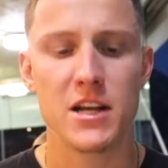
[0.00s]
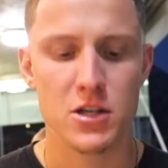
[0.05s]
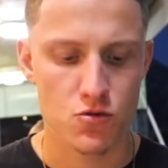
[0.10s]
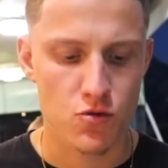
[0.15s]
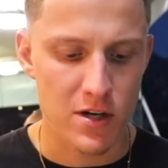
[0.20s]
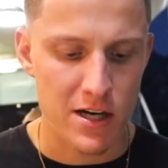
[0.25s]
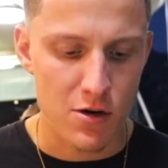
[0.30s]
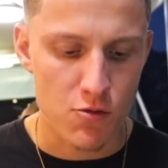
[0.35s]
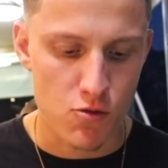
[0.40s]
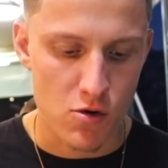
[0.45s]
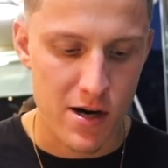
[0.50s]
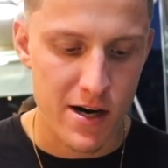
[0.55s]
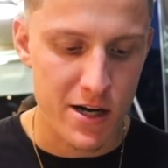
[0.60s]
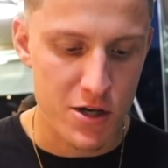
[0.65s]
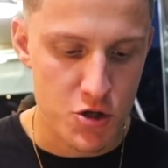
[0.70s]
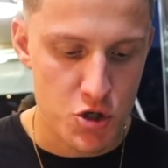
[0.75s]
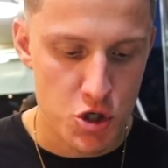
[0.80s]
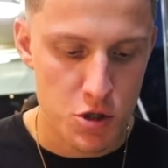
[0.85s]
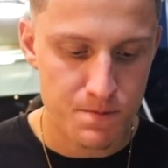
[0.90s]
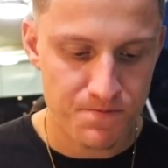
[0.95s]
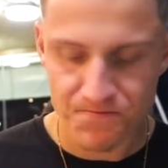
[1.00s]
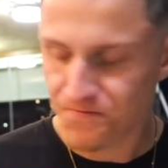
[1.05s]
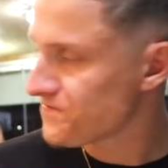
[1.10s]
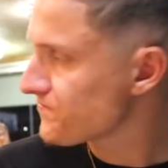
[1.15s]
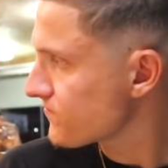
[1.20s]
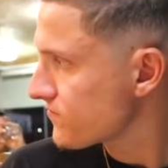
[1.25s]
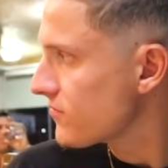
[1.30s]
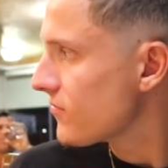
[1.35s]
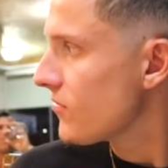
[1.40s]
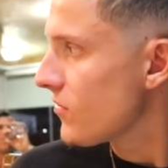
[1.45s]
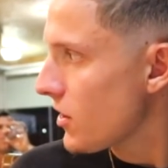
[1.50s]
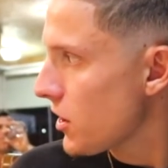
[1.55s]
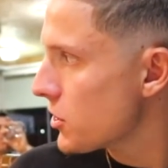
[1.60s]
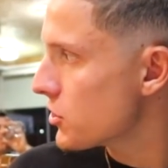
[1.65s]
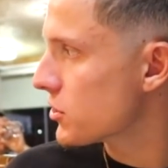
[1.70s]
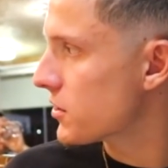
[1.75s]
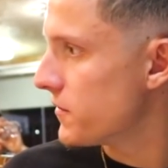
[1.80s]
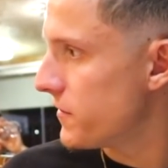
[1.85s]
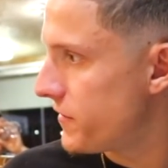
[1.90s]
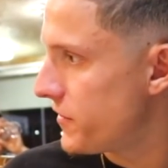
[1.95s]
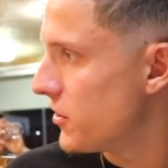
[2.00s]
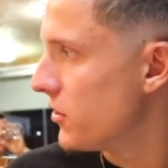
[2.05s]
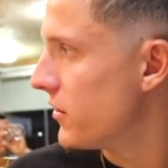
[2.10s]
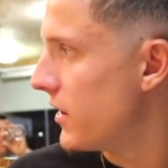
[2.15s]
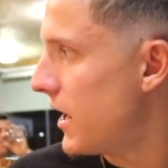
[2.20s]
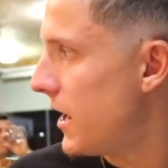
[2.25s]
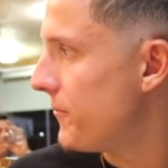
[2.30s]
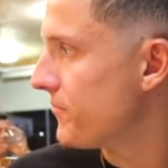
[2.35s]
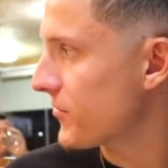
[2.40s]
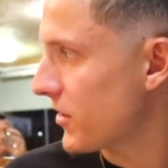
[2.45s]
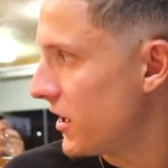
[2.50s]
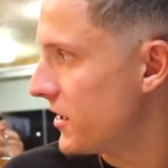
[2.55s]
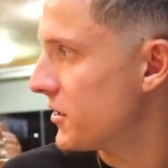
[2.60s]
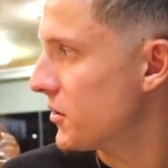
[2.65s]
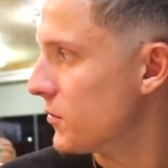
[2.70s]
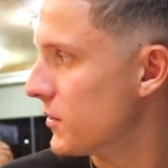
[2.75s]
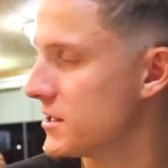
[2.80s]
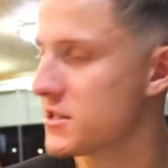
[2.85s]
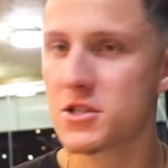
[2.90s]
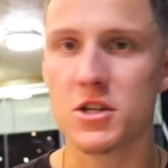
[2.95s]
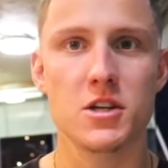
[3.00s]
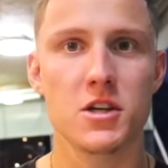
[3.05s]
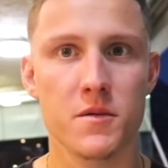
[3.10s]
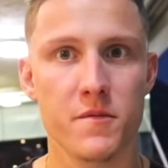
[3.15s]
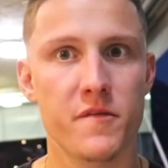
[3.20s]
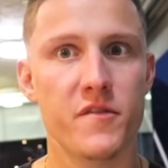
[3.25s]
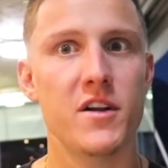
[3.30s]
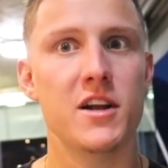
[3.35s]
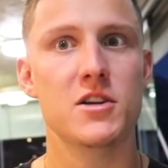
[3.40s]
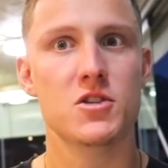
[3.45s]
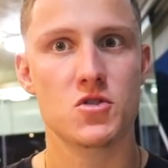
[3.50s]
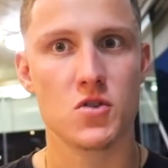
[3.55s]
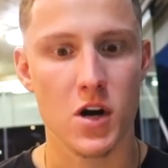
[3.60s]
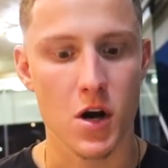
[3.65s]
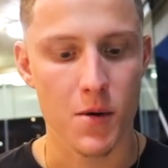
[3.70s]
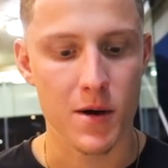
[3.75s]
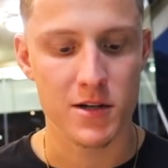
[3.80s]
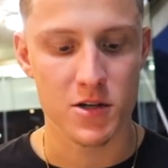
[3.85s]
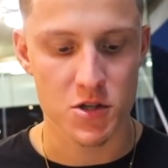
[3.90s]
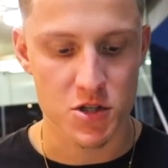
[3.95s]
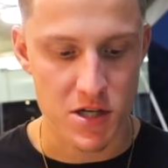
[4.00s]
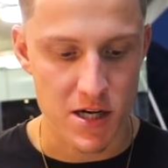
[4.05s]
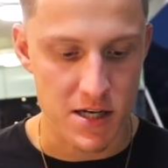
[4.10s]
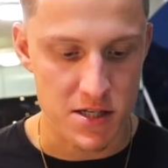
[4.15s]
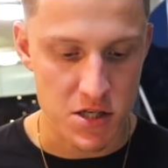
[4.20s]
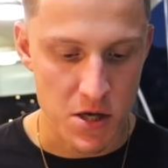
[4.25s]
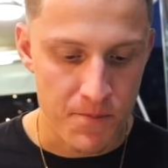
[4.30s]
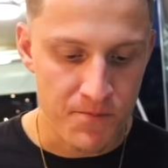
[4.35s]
It's really rich. You can feel that, like in the Windsor, you can feel it straight away in your chest.